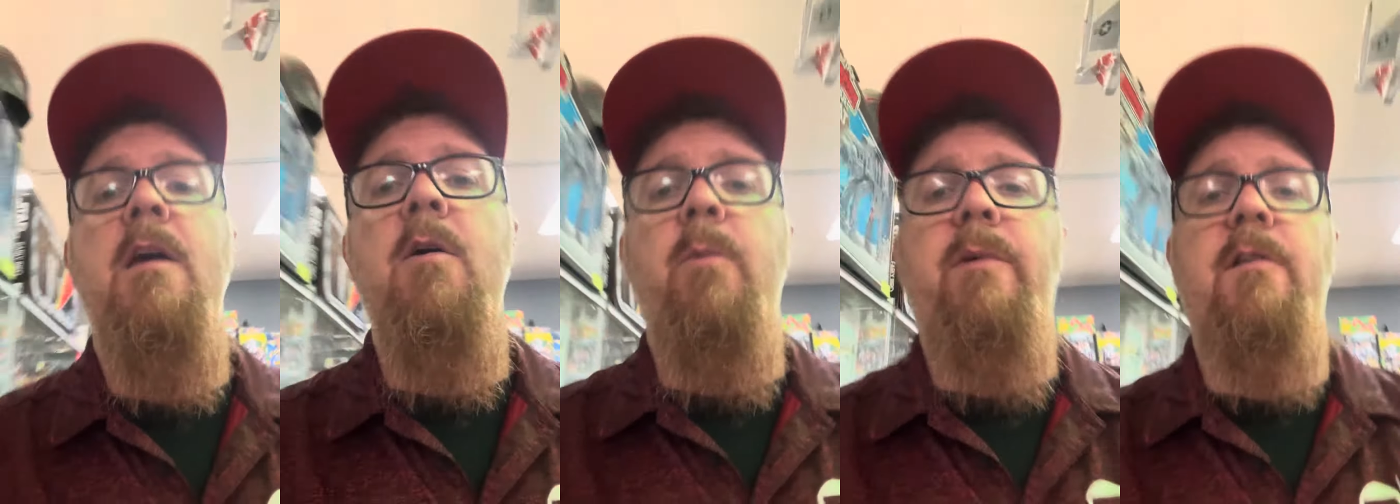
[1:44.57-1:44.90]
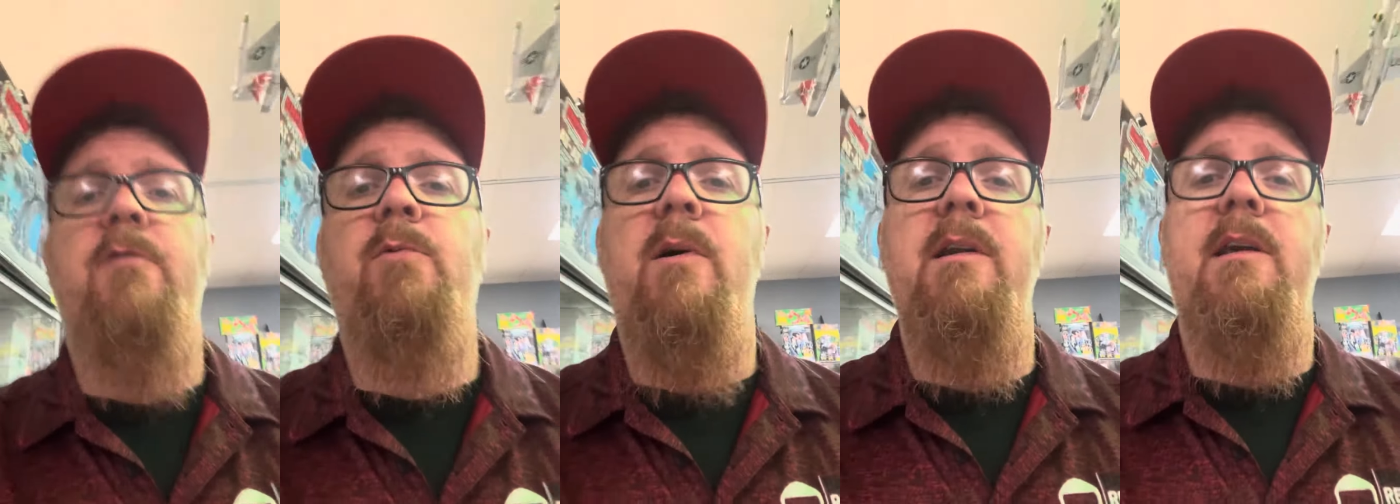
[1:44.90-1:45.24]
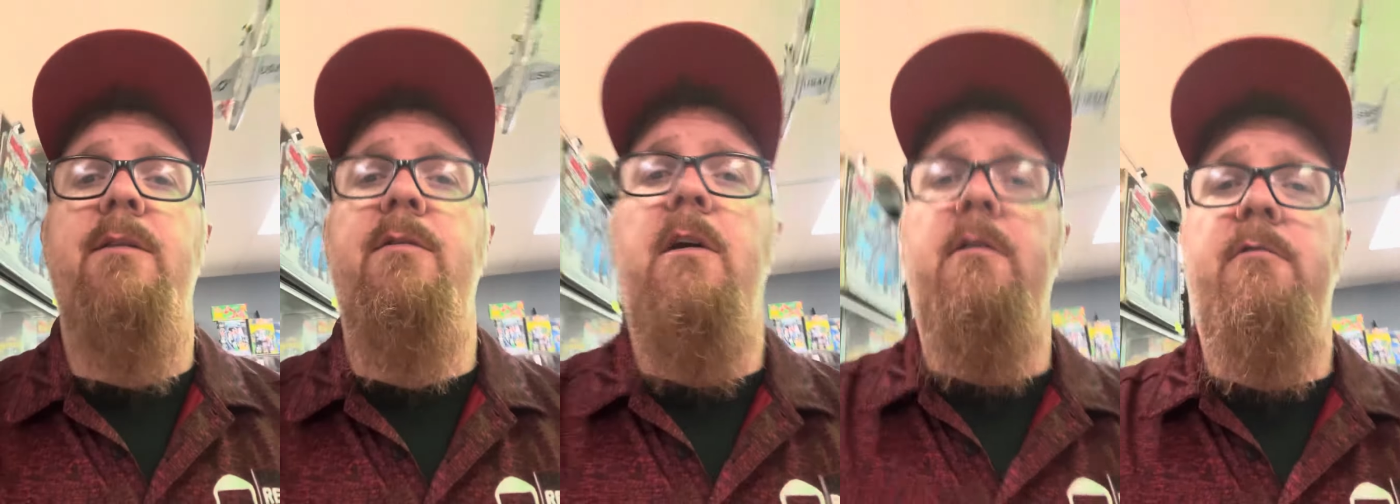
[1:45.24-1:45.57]
We just wanted to
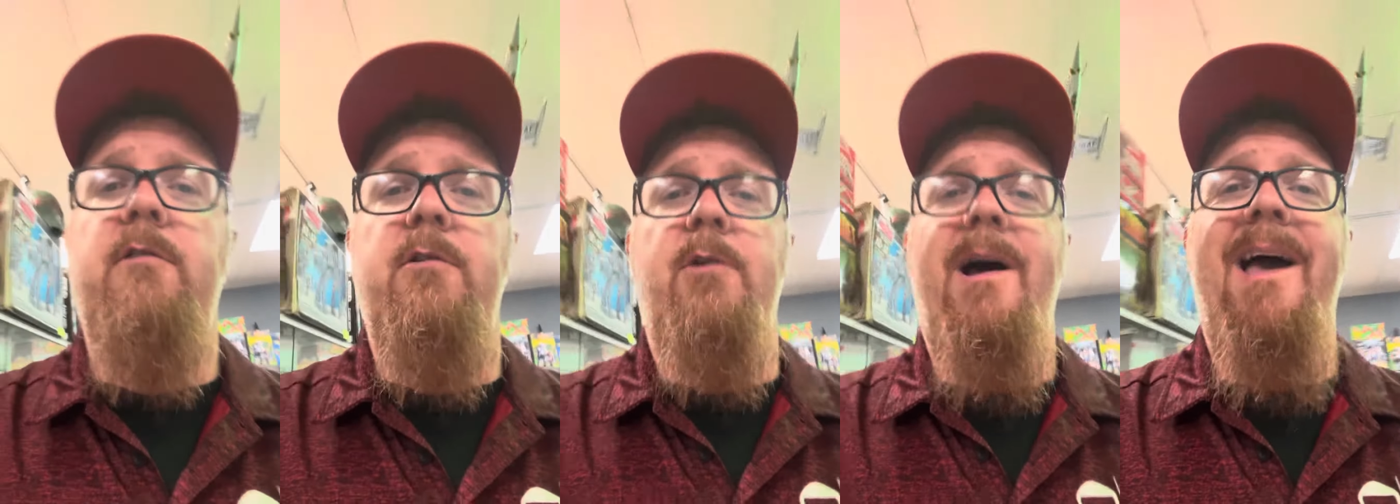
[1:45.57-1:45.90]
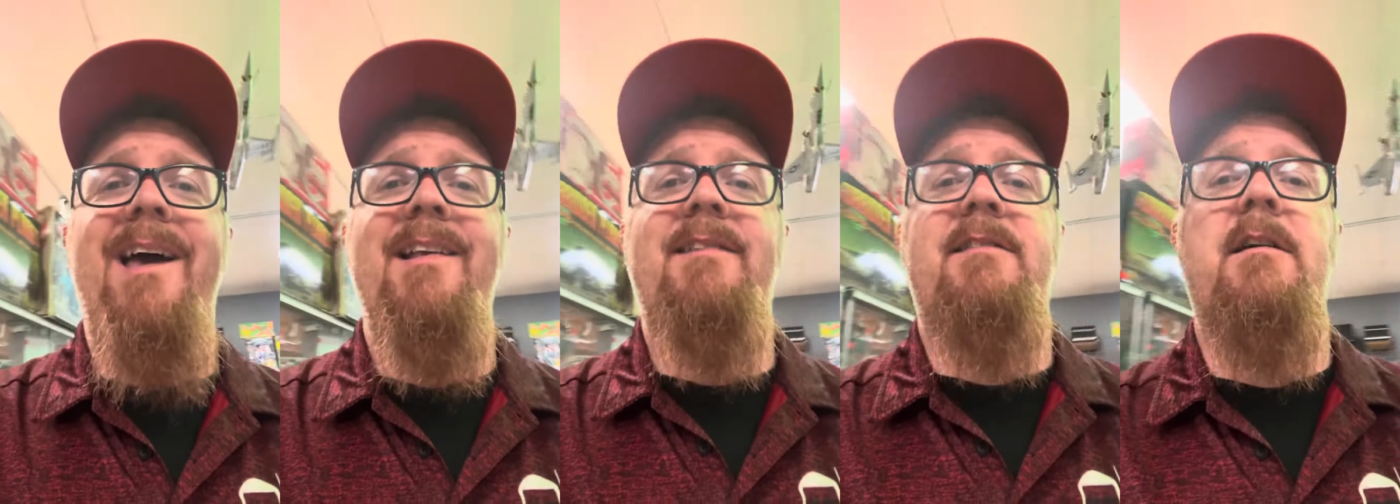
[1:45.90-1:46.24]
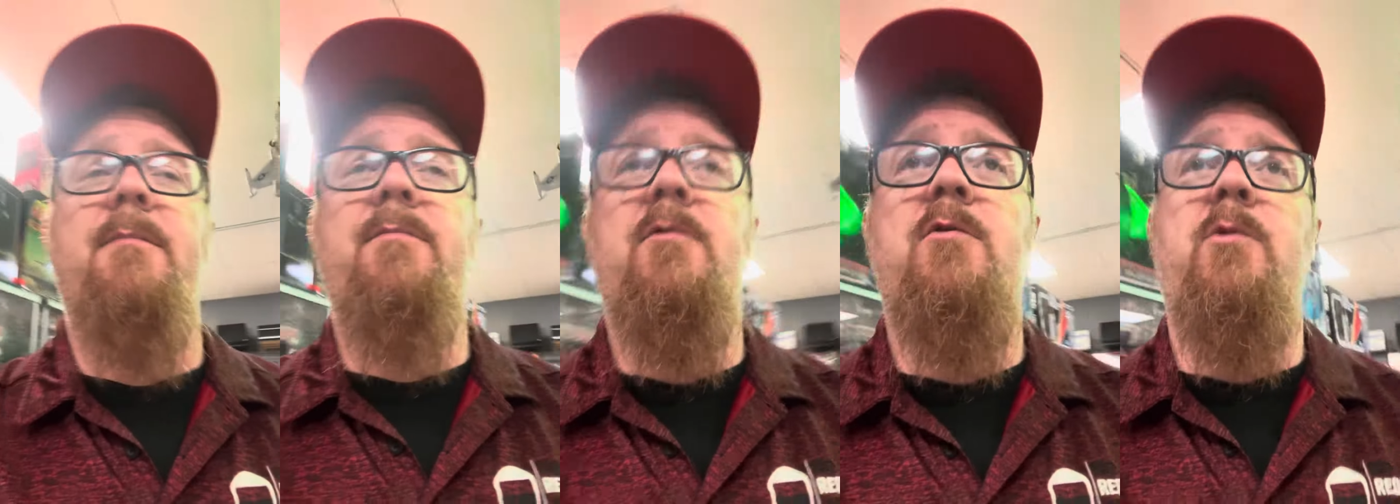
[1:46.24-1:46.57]
give you a real heads
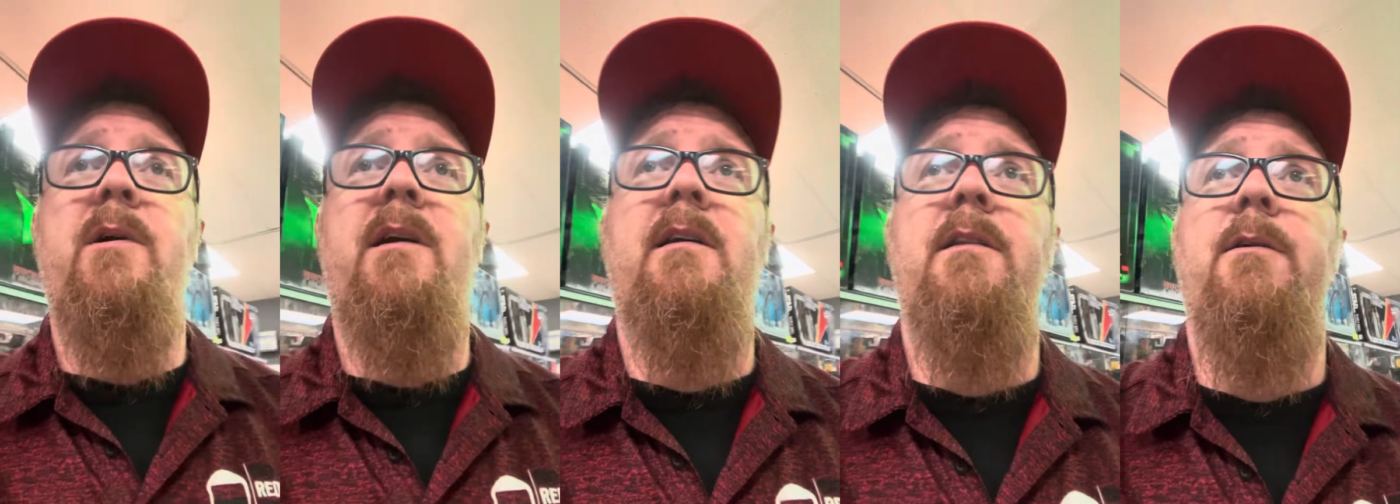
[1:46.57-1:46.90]
up, quick